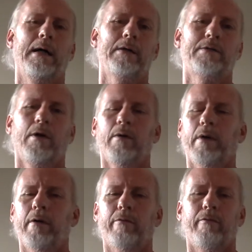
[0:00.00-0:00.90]
So
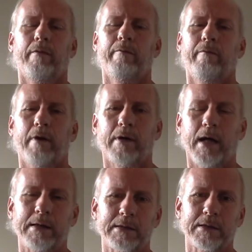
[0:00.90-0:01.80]
if their
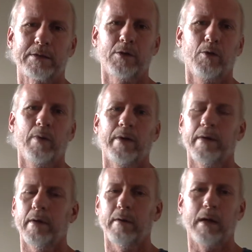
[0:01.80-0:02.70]
conscious is cool with
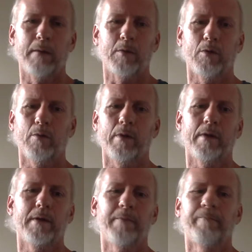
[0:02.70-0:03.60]
it, I'm cool
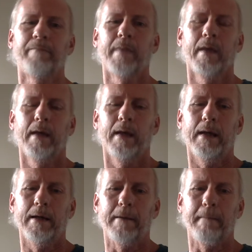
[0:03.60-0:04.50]
with it.
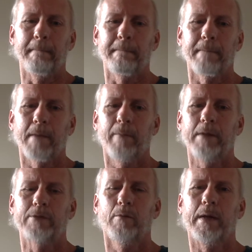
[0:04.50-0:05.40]

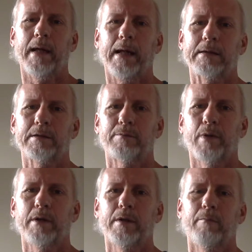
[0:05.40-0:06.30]
But soul mechanics is
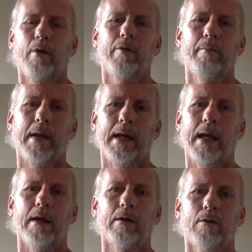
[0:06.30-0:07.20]
bridging both the
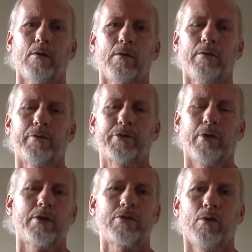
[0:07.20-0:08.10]
mechanical,
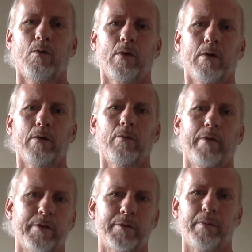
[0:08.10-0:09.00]
structural world
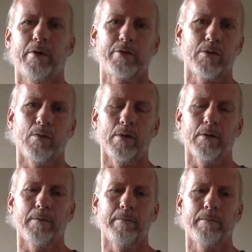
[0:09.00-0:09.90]
with the spiritual
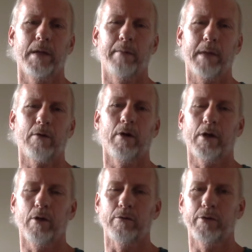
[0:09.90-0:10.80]
world. And I'm not going to
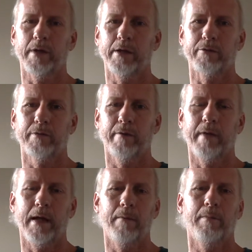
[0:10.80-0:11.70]
go into the history of
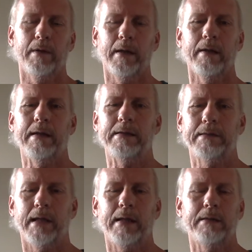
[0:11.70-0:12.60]
that, but these
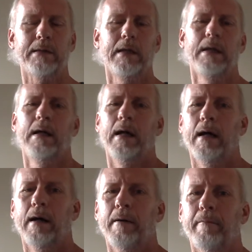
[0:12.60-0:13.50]
days,
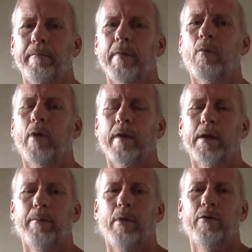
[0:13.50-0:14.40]
one of the
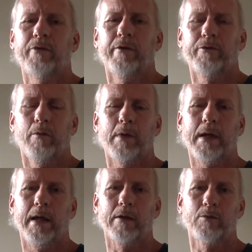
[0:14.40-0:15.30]
components of soul
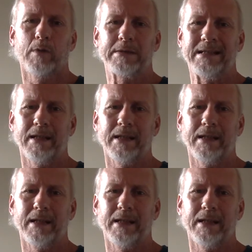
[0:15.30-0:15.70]
mechanics was